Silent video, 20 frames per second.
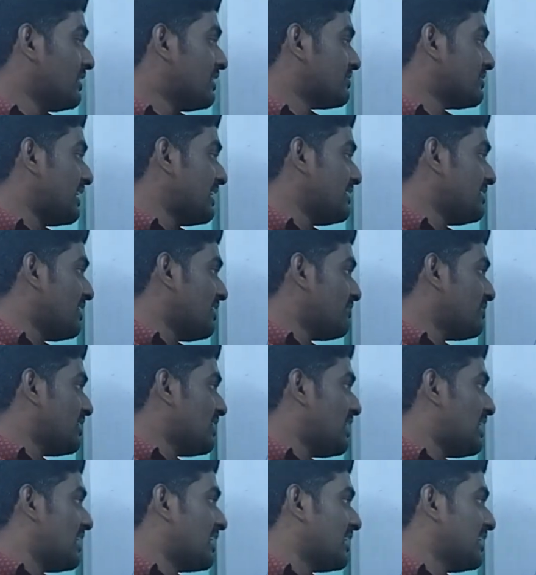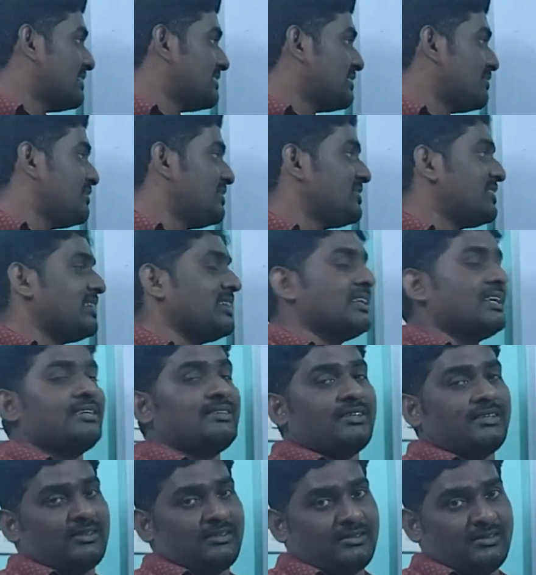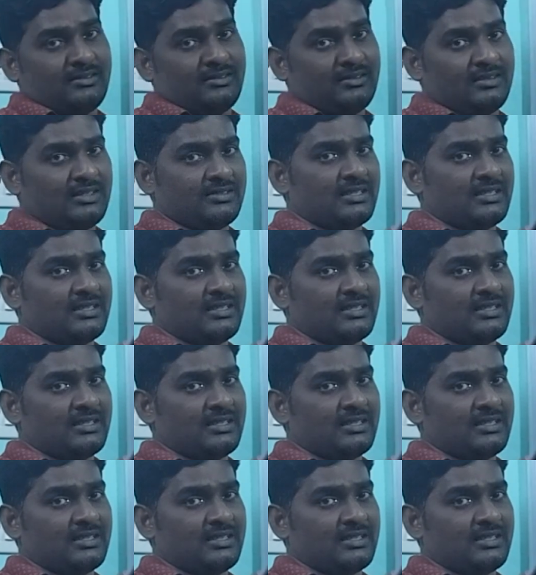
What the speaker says: the size of the organism is increasing.